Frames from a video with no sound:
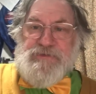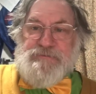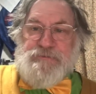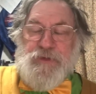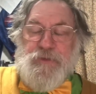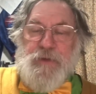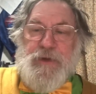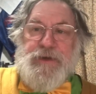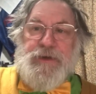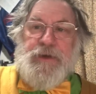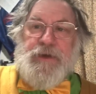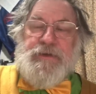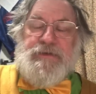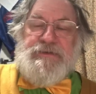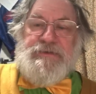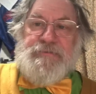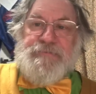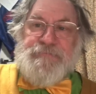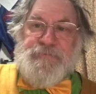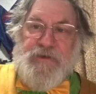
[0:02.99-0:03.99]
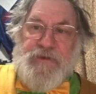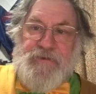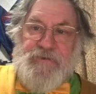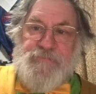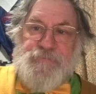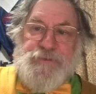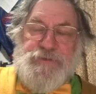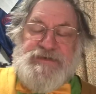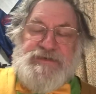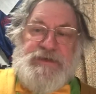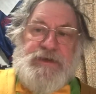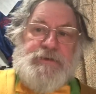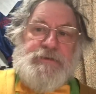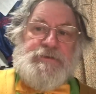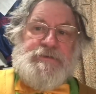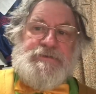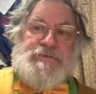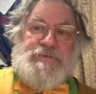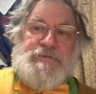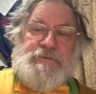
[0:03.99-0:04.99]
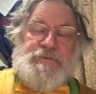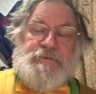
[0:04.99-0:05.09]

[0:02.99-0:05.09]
but when 95%